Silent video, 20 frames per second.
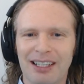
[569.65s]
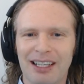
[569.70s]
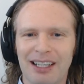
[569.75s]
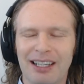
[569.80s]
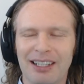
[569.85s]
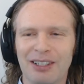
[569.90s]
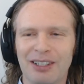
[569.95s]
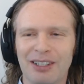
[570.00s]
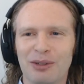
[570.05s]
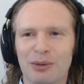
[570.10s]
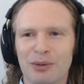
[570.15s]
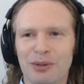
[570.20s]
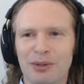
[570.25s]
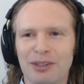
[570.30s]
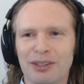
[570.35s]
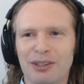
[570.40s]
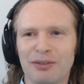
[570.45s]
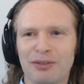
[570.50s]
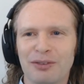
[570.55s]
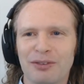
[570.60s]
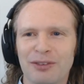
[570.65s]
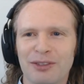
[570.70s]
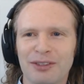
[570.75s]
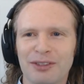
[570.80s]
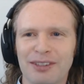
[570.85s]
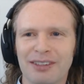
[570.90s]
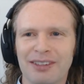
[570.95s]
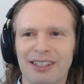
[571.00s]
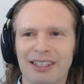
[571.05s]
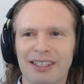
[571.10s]
And in order
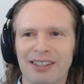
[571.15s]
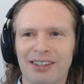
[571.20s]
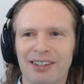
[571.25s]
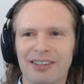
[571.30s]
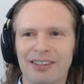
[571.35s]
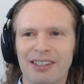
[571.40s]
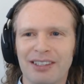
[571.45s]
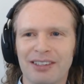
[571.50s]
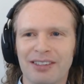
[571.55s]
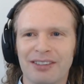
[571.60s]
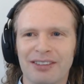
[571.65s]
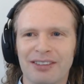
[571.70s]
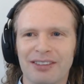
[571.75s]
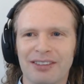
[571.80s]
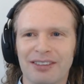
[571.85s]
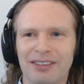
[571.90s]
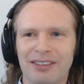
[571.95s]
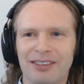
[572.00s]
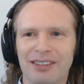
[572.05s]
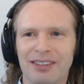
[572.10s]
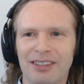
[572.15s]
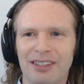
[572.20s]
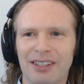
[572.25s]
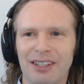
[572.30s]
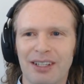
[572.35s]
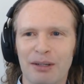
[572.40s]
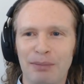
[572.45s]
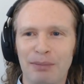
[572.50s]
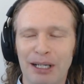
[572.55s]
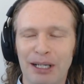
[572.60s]
for an article
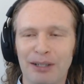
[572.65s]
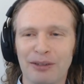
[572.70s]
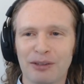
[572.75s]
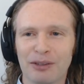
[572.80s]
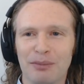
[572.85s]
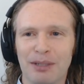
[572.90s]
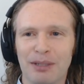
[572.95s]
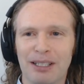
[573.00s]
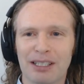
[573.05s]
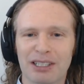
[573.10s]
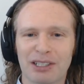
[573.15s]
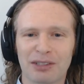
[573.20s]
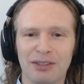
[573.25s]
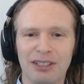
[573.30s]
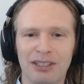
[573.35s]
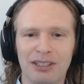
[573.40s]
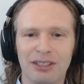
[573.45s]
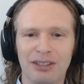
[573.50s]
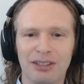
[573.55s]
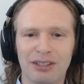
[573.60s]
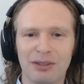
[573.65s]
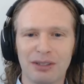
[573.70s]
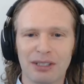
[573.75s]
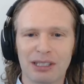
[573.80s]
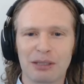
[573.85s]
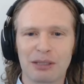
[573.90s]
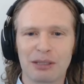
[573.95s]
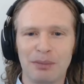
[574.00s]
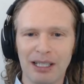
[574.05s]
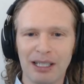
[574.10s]
about robotics research to
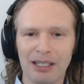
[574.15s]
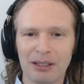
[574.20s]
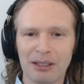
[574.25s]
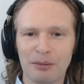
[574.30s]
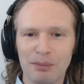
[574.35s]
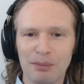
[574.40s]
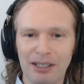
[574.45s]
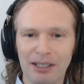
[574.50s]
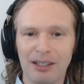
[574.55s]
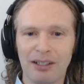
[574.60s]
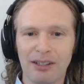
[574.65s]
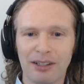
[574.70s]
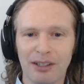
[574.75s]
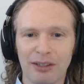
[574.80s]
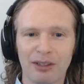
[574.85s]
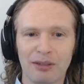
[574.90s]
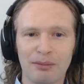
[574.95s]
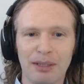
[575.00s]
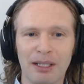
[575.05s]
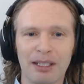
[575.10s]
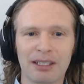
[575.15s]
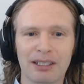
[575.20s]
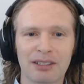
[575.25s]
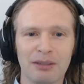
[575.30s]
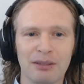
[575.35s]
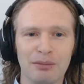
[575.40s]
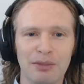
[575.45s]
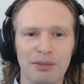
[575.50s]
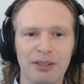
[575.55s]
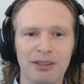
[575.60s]
expand beyond the robotics
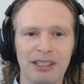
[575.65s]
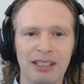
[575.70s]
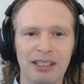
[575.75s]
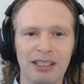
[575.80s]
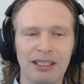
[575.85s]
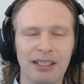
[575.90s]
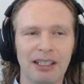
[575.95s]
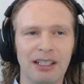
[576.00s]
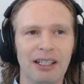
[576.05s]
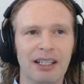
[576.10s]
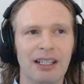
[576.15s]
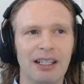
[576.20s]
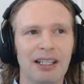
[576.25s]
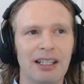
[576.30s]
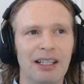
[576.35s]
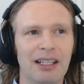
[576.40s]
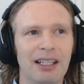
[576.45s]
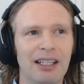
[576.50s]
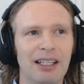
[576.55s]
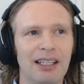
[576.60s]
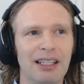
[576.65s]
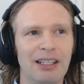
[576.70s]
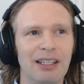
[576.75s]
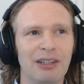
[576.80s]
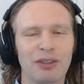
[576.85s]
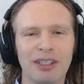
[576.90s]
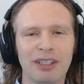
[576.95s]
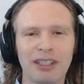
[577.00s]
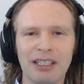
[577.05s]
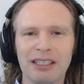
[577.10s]
community, it
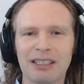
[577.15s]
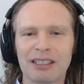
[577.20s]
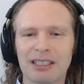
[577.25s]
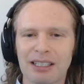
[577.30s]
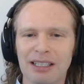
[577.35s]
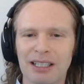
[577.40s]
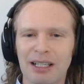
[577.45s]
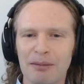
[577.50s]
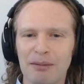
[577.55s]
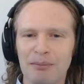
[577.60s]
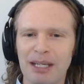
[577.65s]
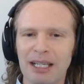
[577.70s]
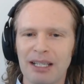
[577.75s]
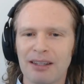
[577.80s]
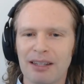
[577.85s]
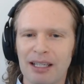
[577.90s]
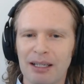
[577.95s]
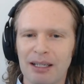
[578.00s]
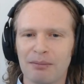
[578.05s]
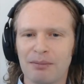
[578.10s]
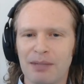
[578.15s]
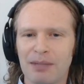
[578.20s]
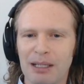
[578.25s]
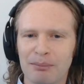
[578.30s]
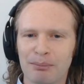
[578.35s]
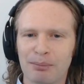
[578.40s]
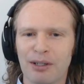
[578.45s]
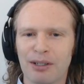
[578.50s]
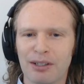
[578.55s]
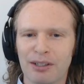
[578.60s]
really needs to kind of make that
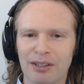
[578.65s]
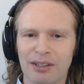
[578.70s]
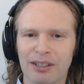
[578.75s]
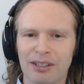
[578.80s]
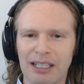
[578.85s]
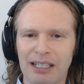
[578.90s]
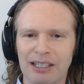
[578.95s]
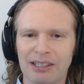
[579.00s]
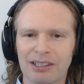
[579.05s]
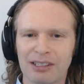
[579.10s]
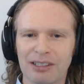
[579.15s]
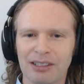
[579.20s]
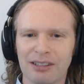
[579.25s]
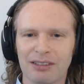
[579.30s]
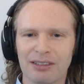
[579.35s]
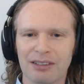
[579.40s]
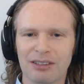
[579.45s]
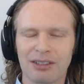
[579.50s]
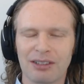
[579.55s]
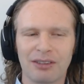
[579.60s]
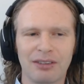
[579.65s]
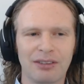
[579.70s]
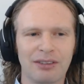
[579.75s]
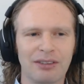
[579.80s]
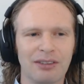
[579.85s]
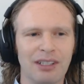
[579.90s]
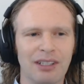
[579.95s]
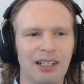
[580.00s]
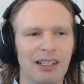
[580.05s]
broader connection. So